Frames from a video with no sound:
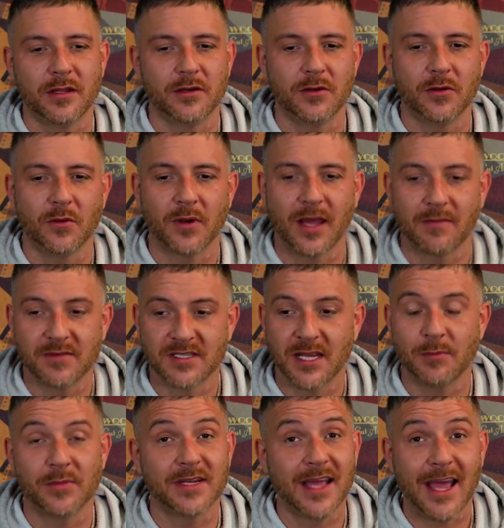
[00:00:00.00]
and you don't have the
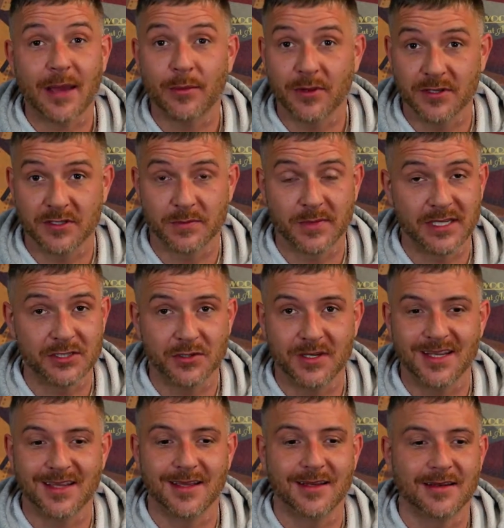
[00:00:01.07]
same metabolism that you
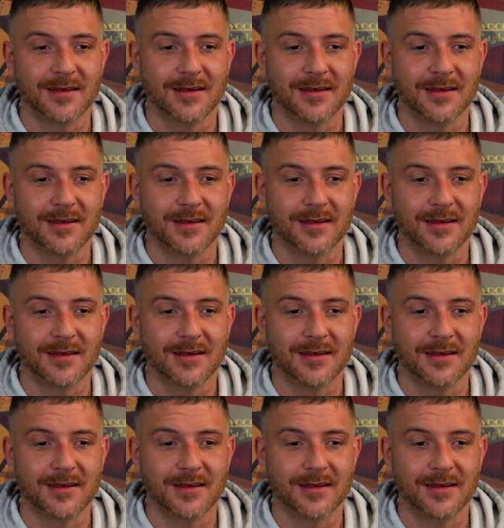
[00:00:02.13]
did,